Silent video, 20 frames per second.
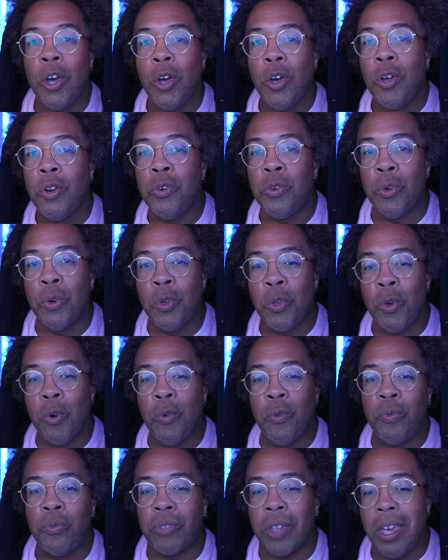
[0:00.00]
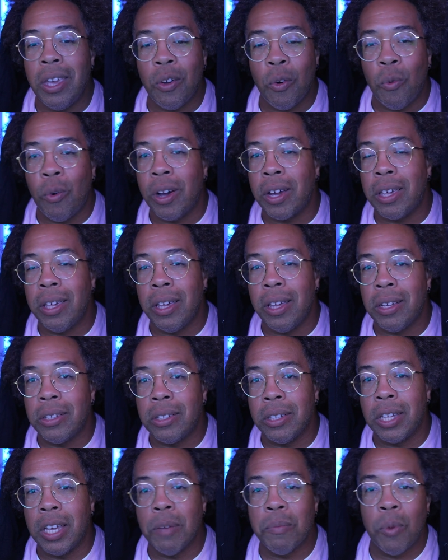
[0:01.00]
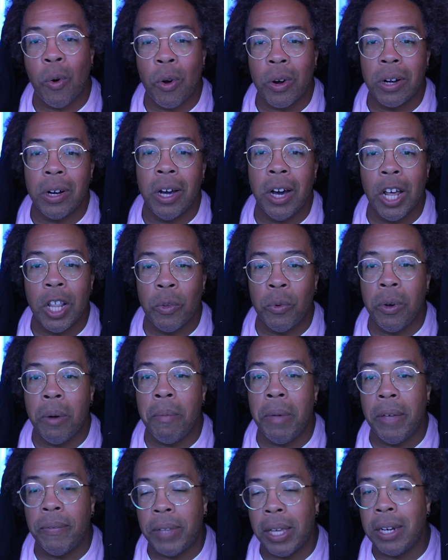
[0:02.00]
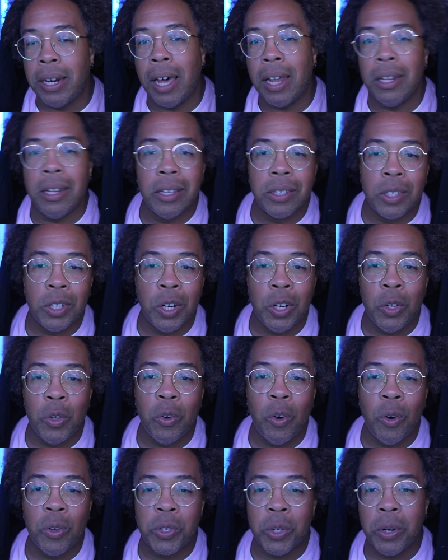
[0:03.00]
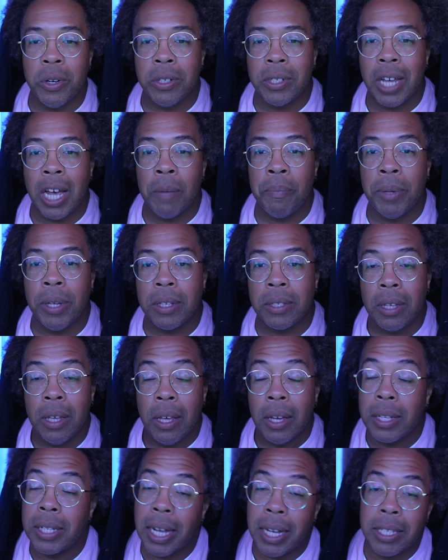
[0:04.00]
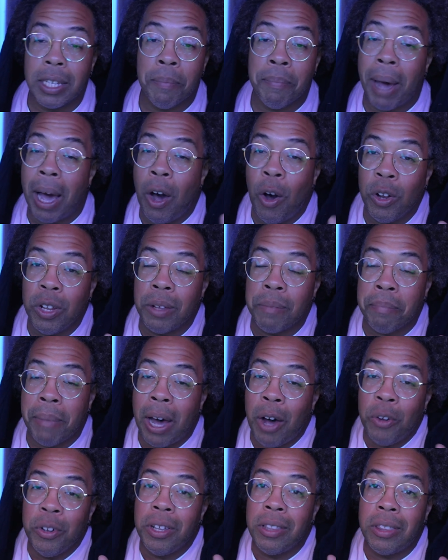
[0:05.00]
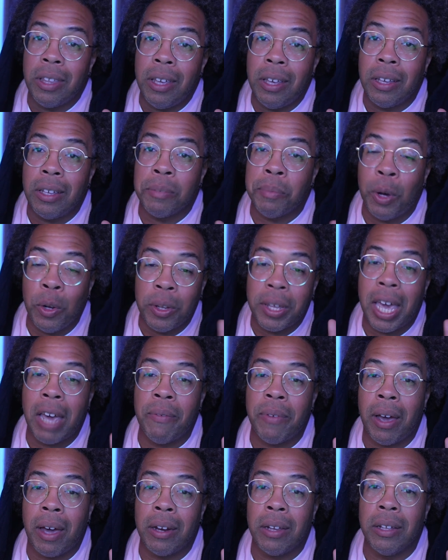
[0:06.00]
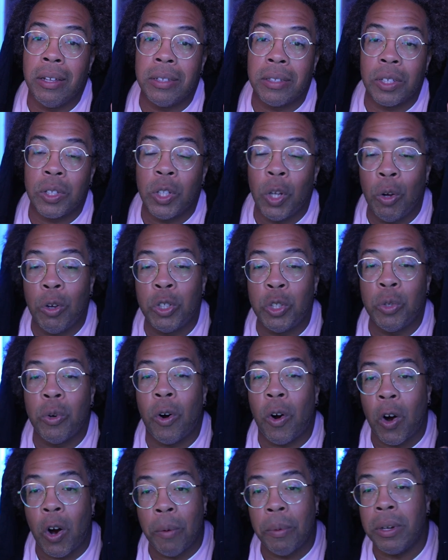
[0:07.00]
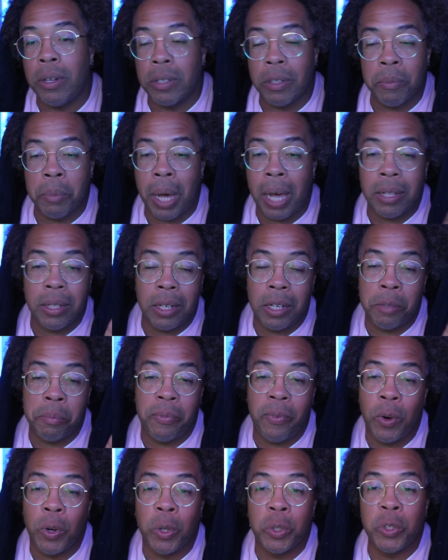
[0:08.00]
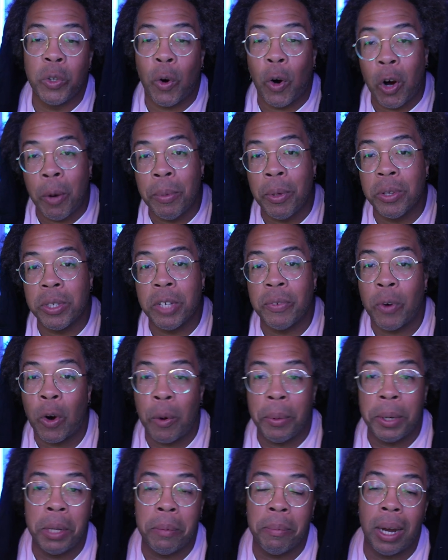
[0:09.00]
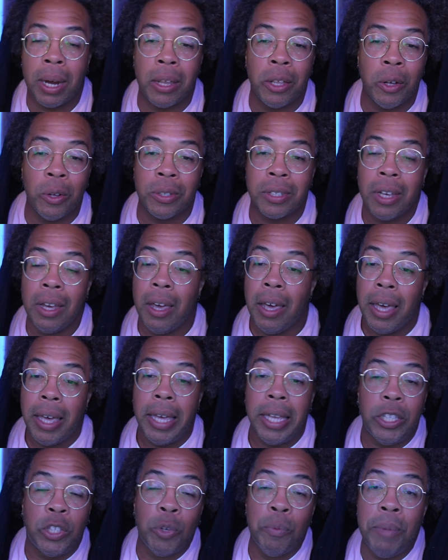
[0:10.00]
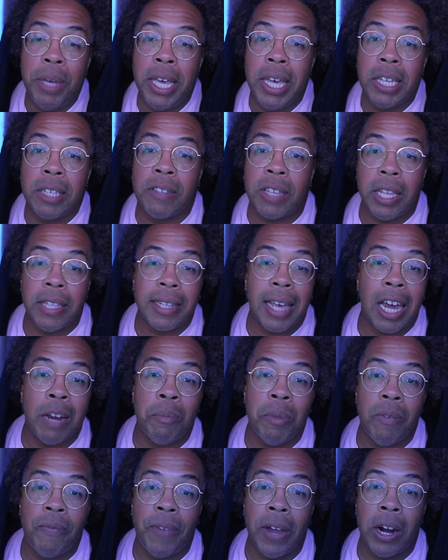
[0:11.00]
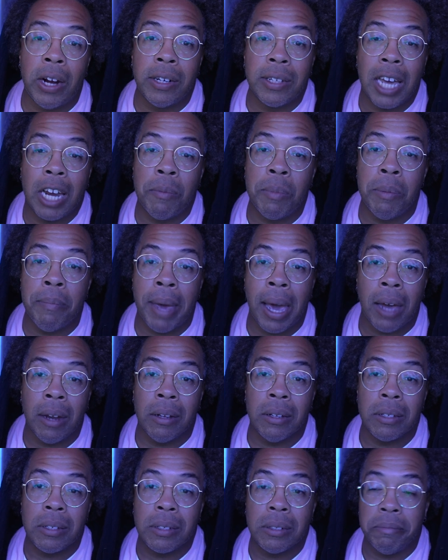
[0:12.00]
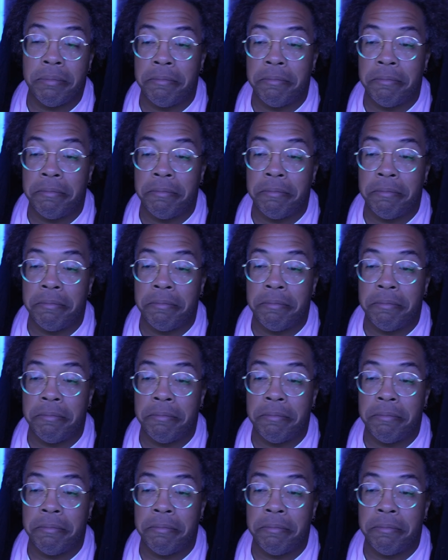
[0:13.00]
Do you think one kid should get more than the other one if they're not listening to you on certain topics? Because like I said, my only caveat is as long as you aren't harming yourself, I said this before, as long as you aren't harming yourself or harming anybody else, to me, it's got to be fair and it's got to be balanced.